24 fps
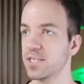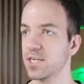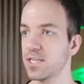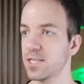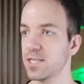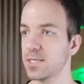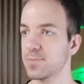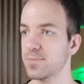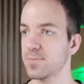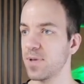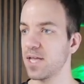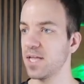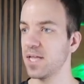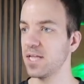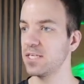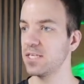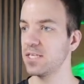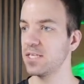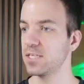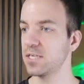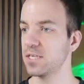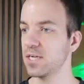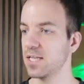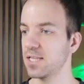on this
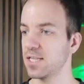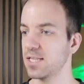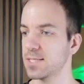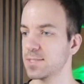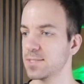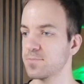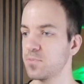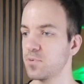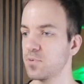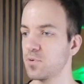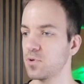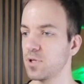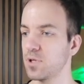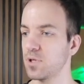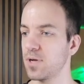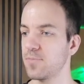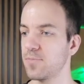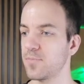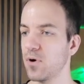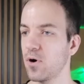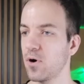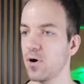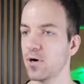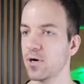page, and let's pull
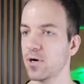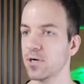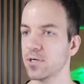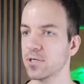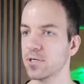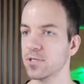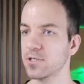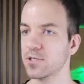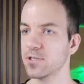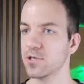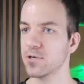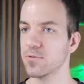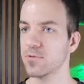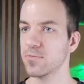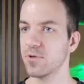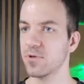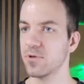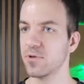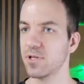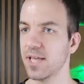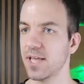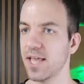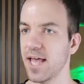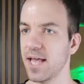up our
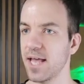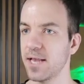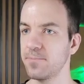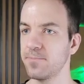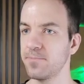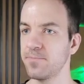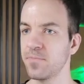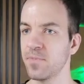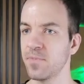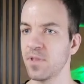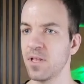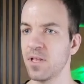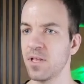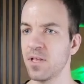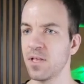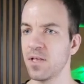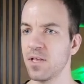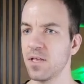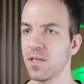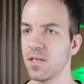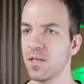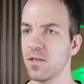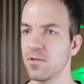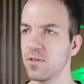terminal again,
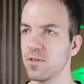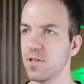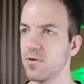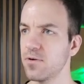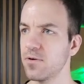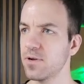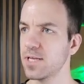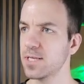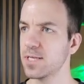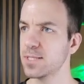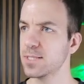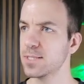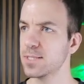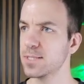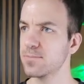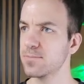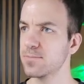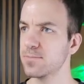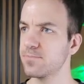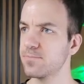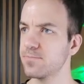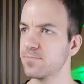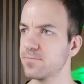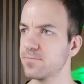you'll notice